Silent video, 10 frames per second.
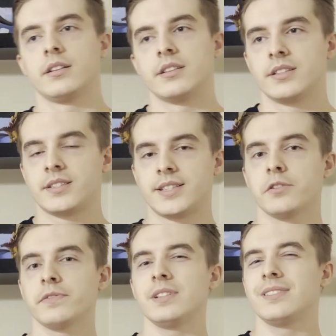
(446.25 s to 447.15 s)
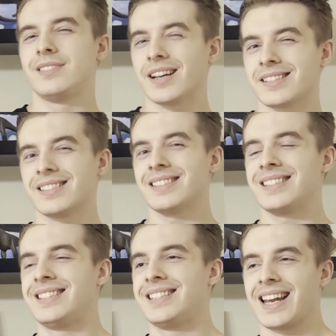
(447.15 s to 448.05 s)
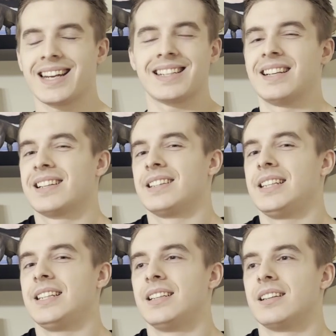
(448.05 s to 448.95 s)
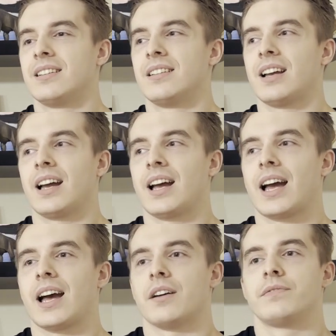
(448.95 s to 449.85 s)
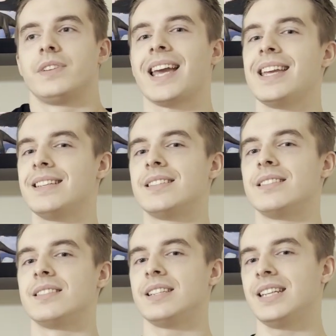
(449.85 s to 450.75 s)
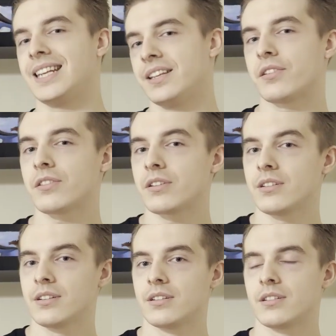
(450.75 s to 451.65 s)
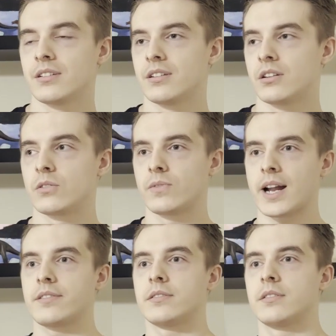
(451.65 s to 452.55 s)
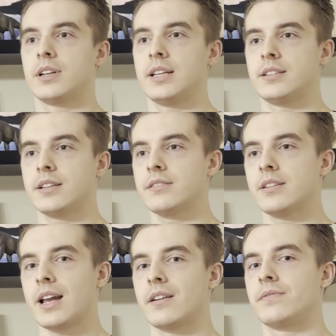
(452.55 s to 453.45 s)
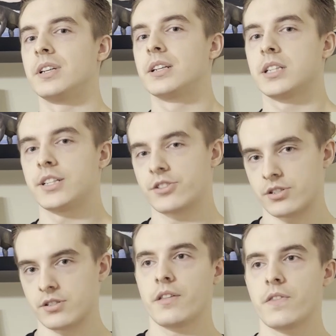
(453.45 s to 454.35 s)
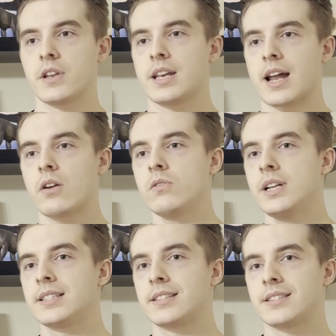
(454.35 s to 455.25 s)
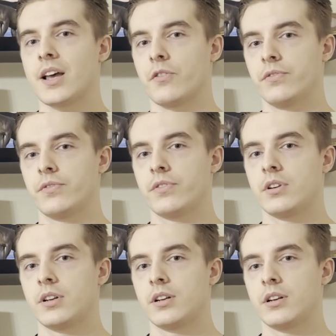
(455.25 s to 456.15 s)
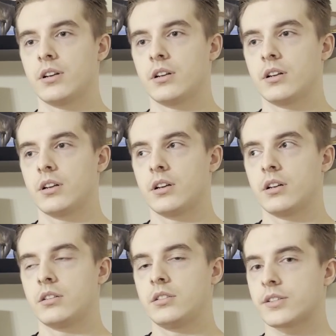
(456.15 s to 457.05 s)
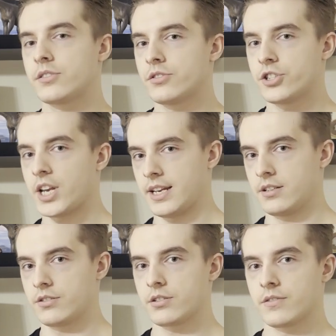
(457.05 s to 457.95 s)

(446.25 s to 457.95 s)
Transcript: Sylvan doesn't technically have cases either, or rather, it doesn't have declensions. The noun itself doesn't change.